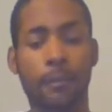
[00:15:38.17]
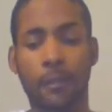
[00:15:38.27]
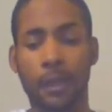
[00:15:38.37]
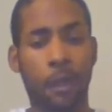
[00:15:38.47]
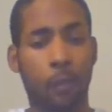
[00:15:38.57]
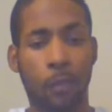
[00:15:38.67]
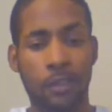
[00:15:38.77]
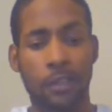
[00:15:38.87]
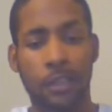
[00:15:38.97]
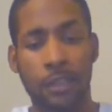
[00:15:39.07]
Not once
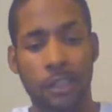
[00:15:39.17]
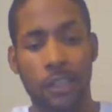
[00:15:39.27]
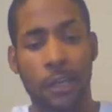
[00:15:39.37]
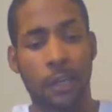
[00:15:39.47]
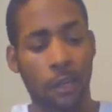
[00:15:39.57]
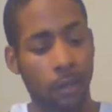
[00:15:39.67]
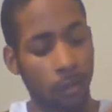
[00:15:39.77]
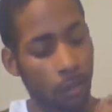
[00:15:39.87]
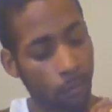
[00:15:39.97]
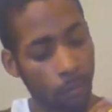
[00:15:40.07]
did he check,
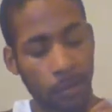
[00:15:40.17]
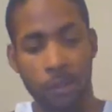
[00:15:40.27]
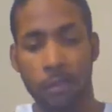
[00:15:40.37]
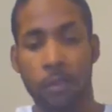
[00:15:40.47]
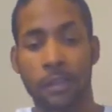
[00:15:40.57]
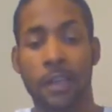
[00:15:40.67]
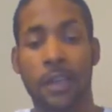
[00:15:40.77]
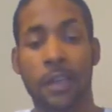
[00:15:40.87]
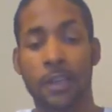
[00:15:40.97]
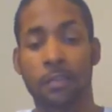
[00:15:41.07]
make sure, say,
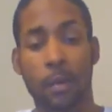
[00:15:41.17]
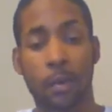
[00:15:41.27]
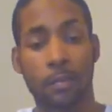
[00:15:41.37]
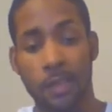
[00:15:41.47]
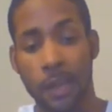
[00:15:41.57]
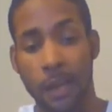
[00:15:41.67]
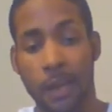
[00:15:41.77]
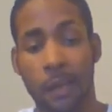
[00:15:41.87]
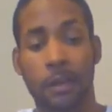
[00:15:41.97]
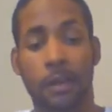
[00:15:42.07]
hey, this weapon's hot.